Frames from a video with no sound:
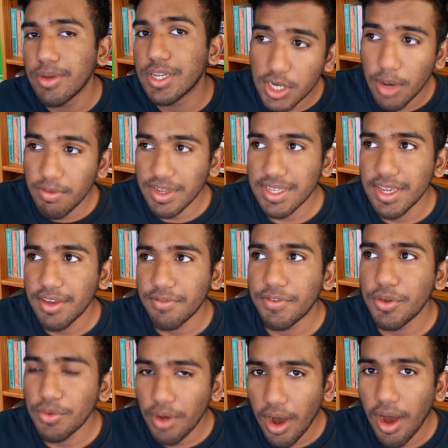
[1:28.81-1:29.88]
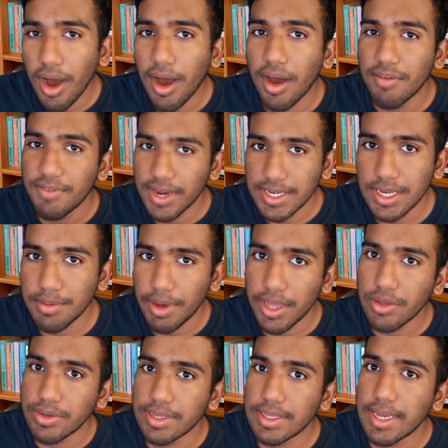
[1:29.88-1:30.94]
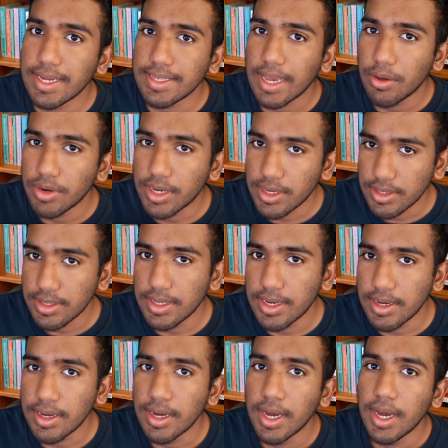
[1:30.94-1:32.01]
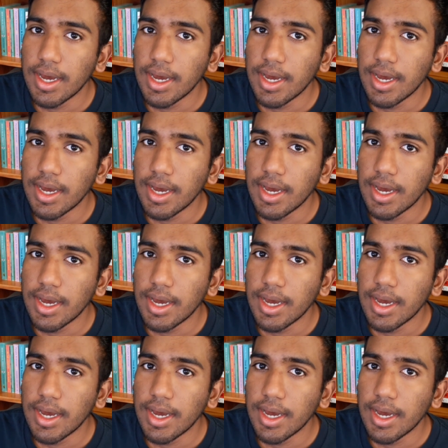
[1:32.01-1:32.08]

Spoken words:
which obviously if you are affected by those things, I would consider